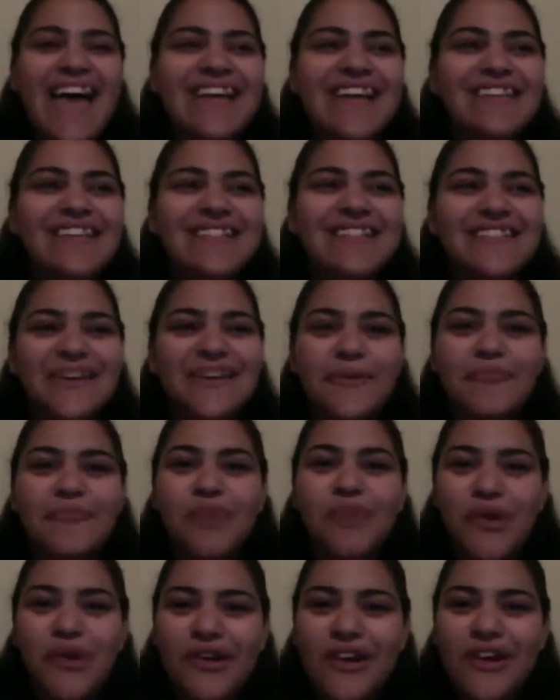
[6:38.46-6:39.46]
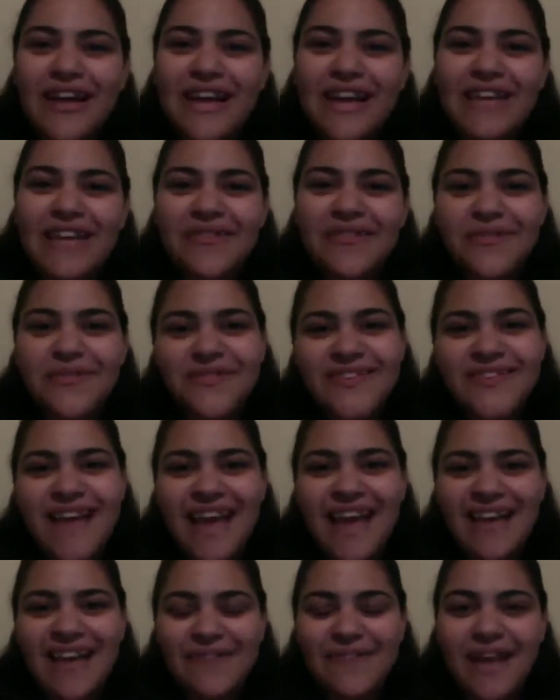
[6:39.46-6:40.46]
and Bora and
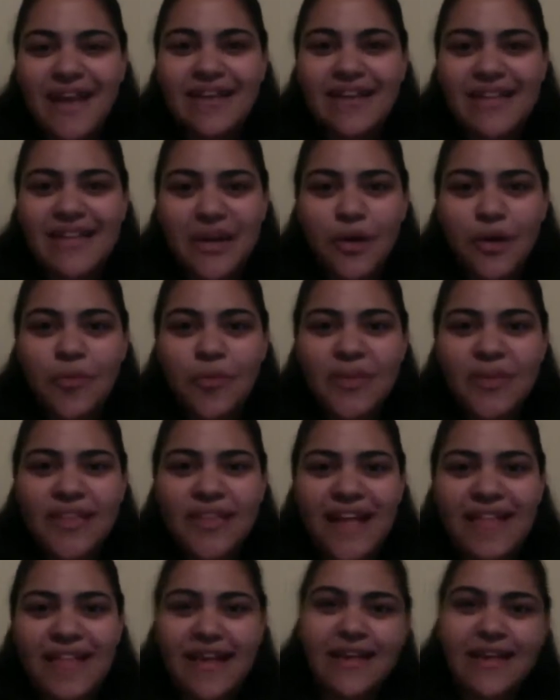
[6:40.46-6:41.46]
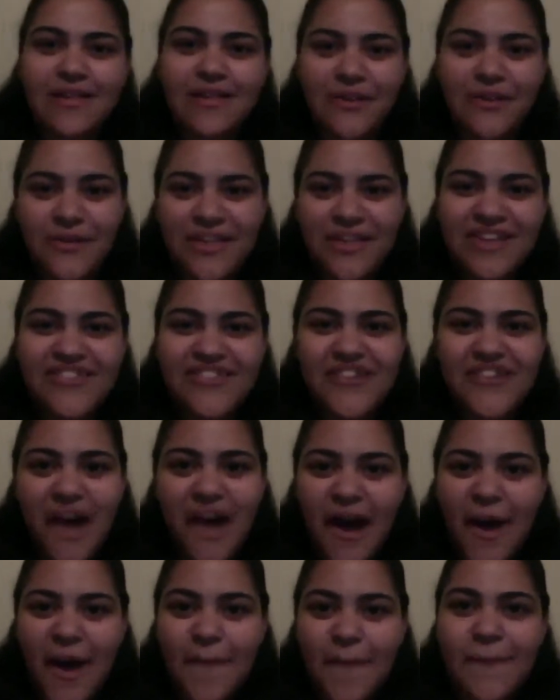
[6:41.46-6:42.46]
Untek finally opened that like clothing
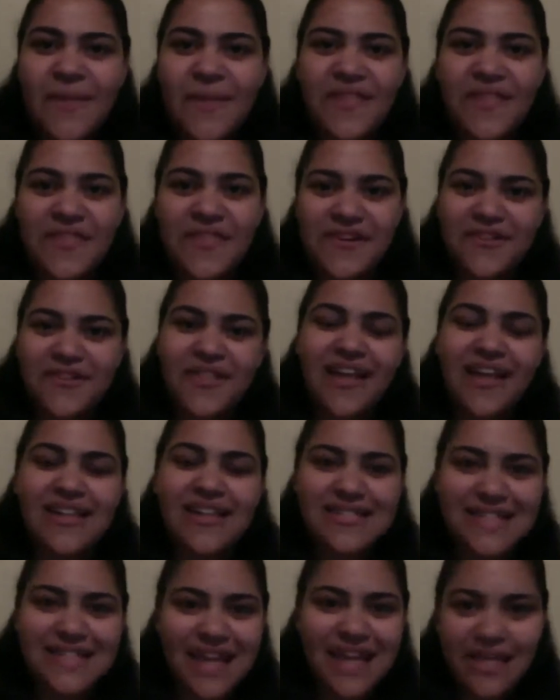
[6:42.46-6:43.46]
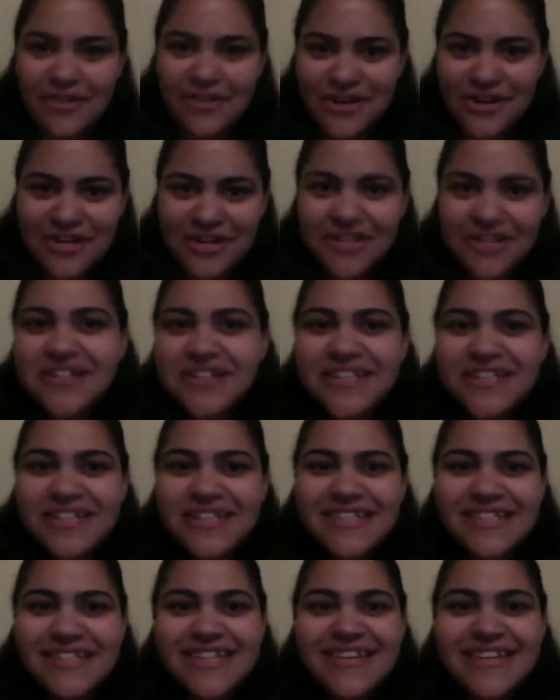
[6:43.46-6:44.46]
shop and they're like together
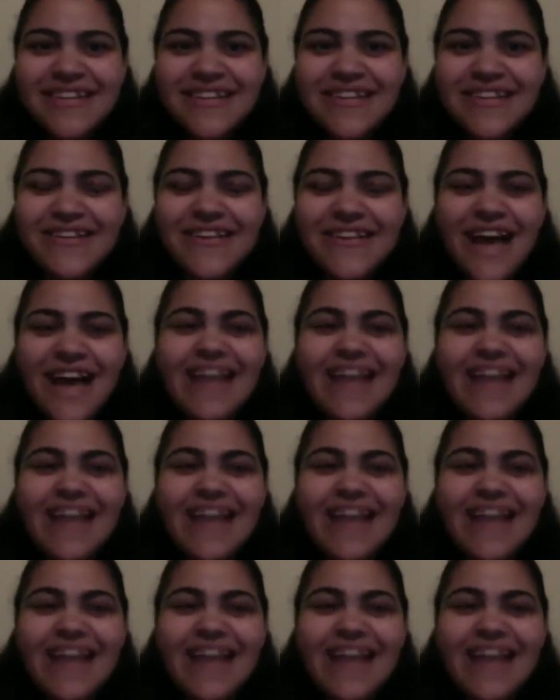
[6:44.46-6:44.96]
still. Yeah.